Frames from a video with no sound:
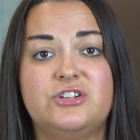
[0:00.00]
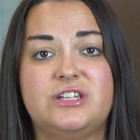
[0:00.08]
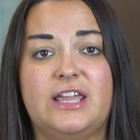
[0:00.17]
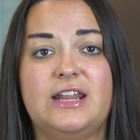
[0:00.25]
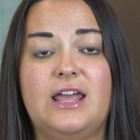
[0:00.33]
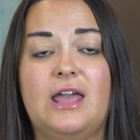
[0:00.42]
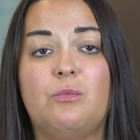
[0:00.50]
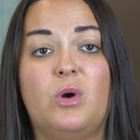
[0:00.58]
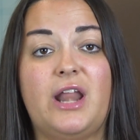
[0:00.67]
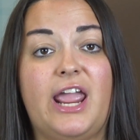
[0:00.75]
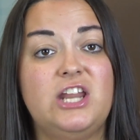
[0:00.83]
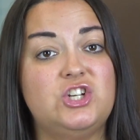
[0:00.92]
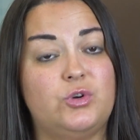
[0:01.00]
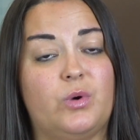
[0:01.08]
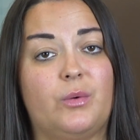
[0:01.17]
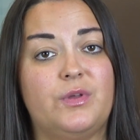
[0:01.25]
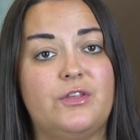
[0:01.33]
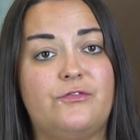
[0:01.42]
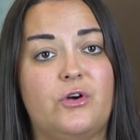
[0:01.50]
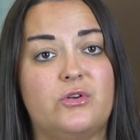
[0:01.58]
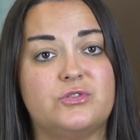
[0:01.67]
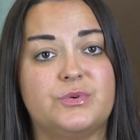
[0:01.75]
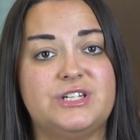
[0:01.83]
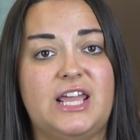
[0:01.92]
state and what age you were when the
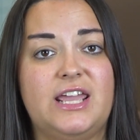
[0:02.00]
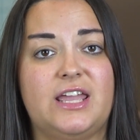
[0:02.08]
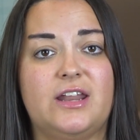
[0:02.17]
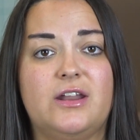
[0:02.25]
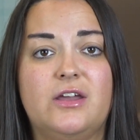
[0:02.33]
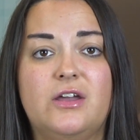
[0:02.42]
photos were taken.